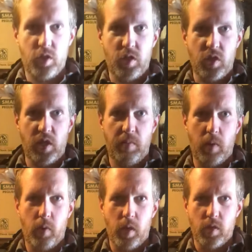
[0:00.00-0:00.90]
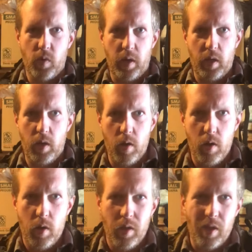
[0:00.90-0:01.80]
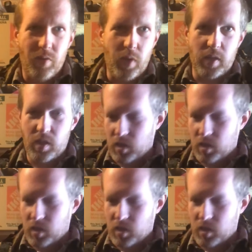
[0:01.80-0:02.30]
just the seam that runs right here, if that's a